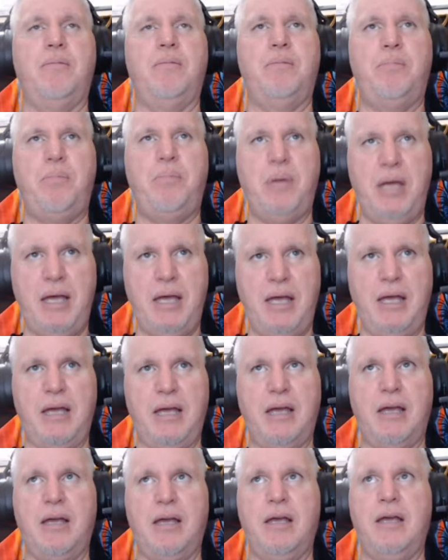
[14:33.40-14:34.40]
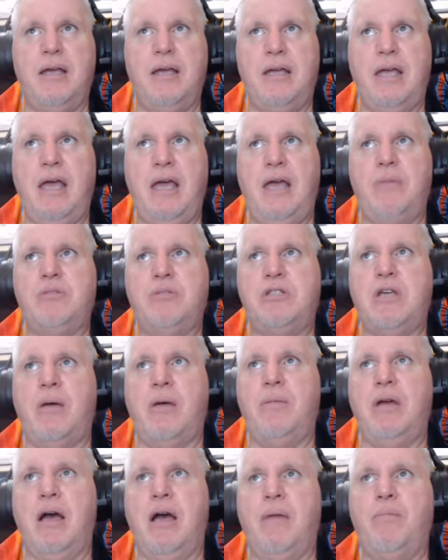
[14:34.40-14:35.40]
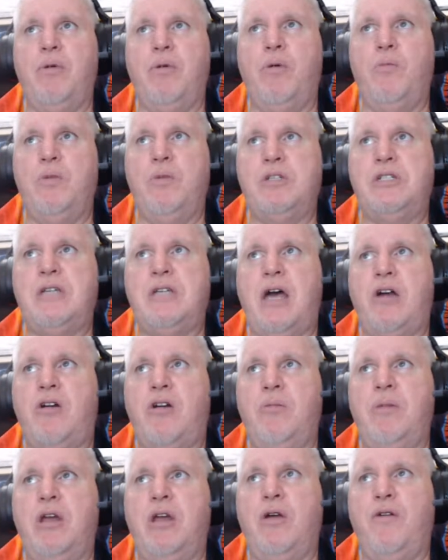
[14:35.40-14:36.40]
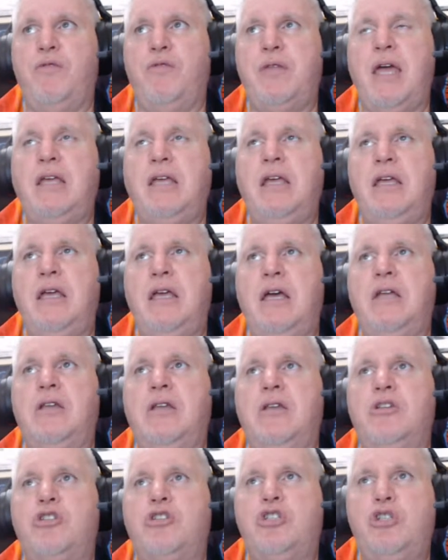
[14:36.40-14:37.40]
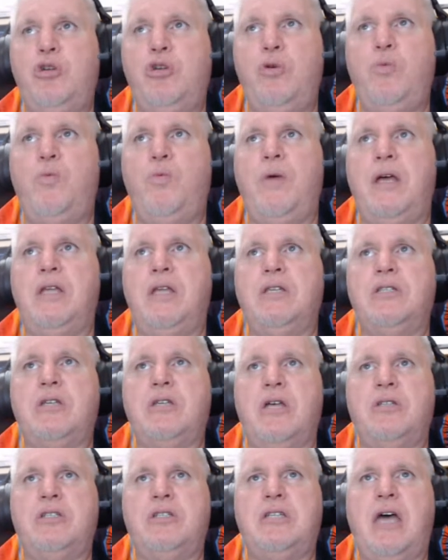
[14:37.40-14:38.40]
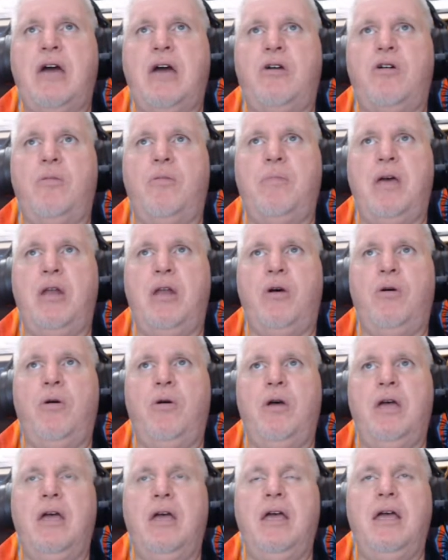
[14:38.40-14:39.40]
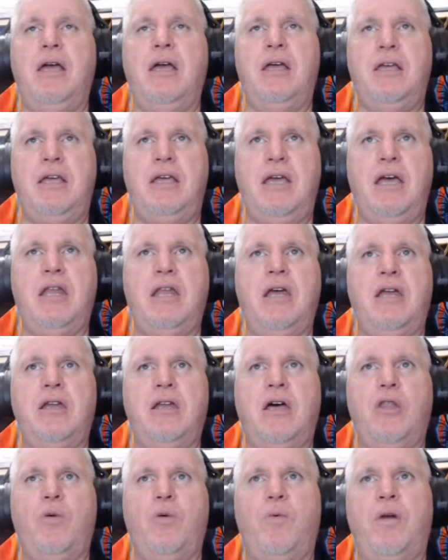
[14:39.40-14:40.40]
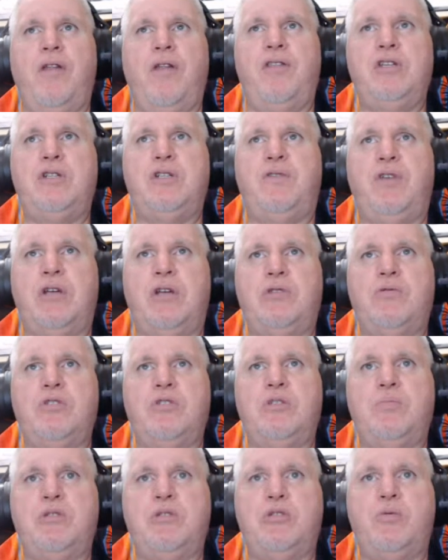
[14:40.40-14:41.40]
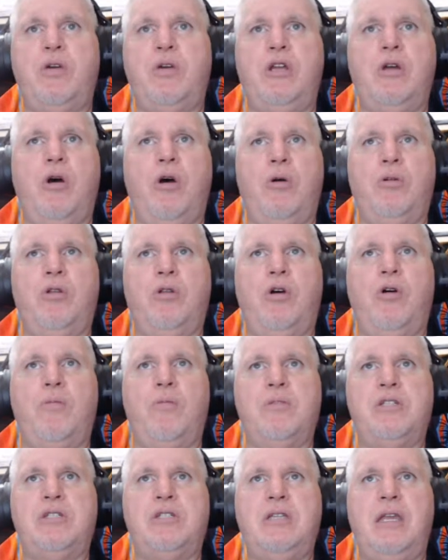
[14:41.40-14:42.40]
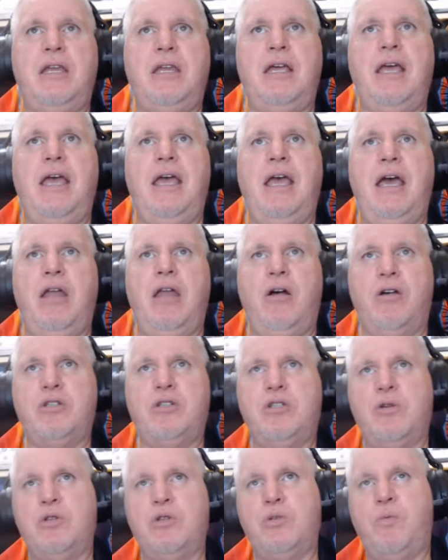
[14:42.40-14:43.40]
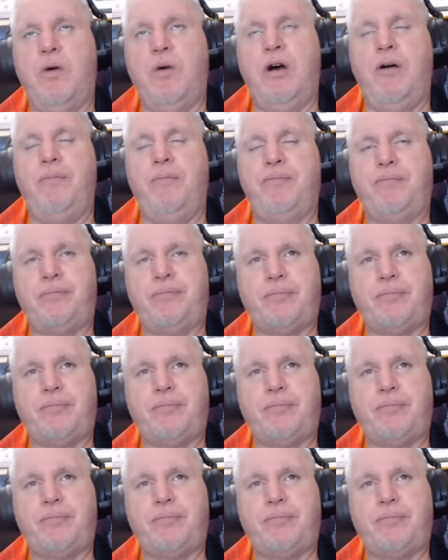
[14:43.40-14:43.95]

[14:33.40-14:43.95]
big games coming up with Sacramento. If they can get 2 wins on Sacramento, get another one of these victories between Oklahoma City and also as well,